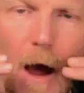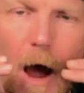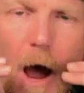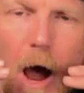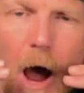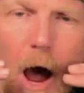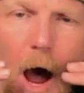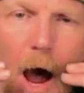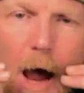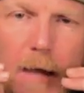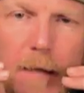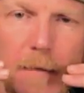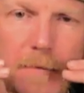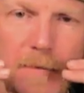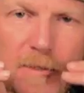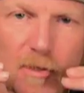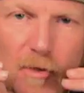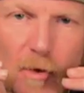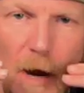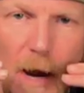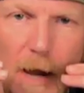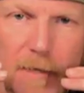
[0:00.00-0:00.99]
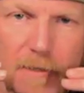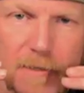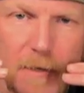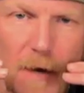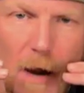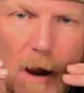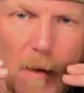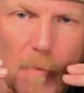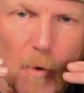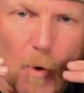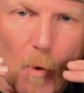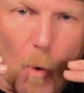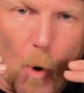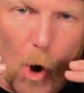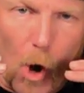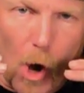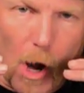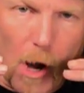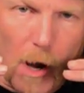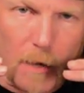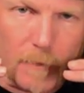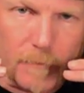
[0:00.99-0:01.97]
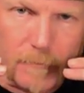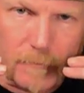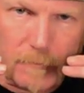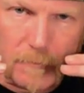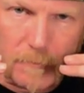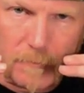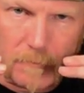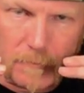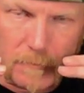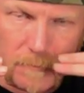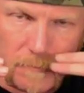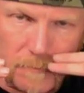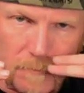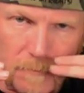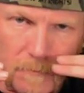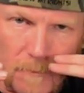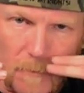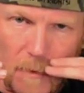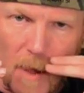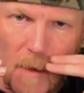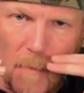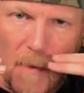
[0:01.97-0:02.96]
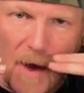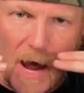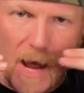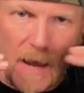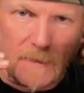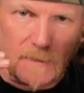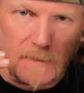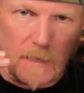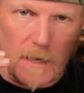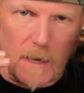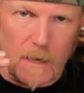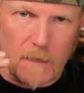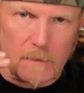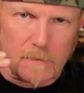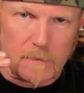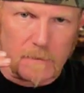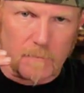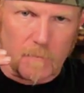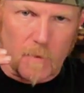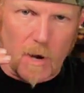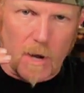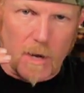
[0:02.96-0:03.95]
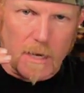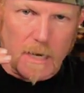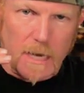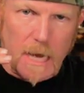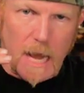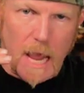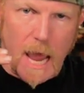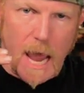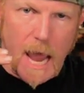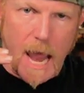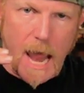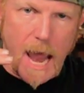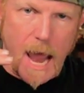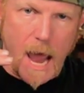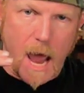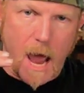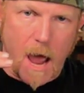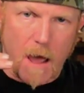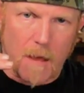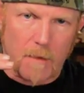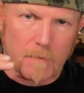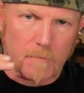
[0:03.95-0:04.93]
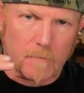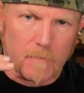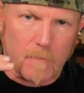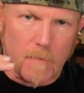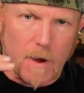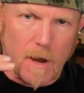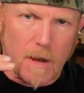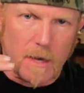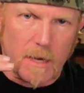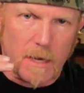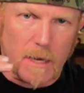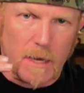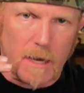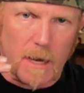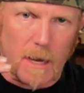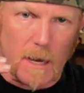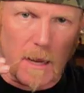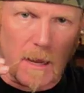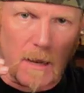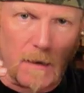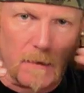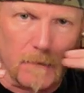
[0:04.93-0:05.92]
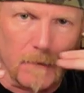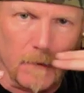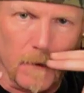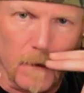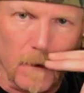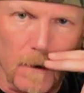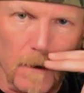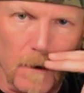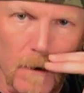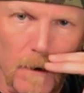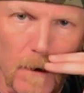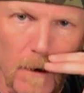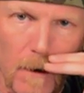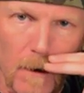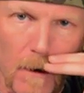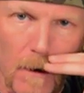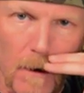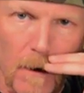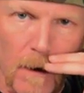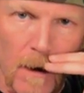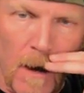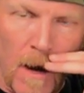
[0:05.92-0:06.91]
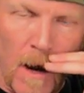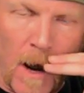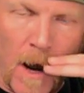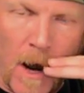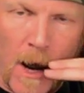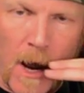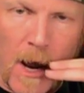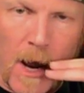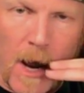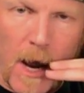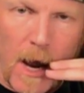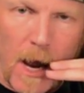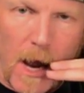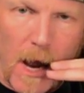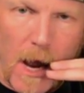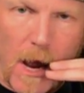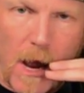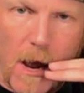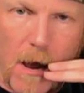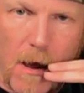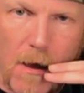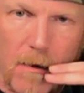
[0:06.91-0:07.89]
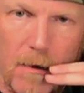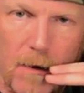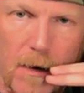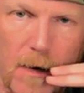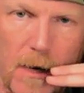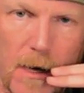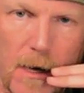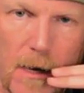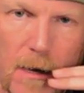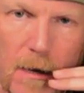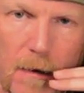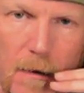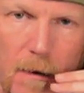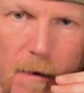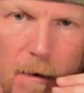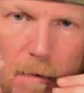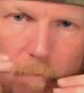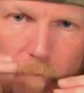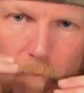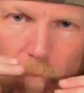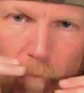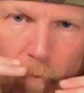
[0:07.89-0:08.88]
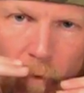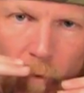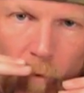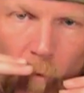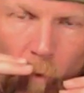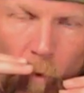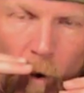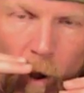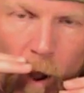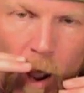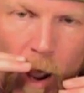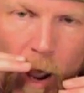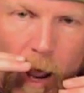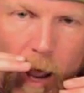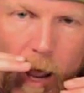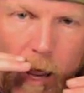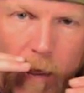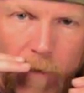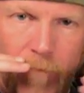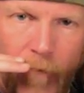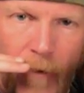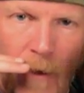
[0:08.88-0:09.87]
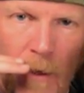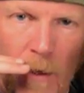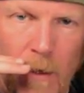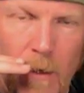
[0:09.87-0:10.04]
All right, stretch number one, the basics. Bring it out, bring it in. Out, in. Wife,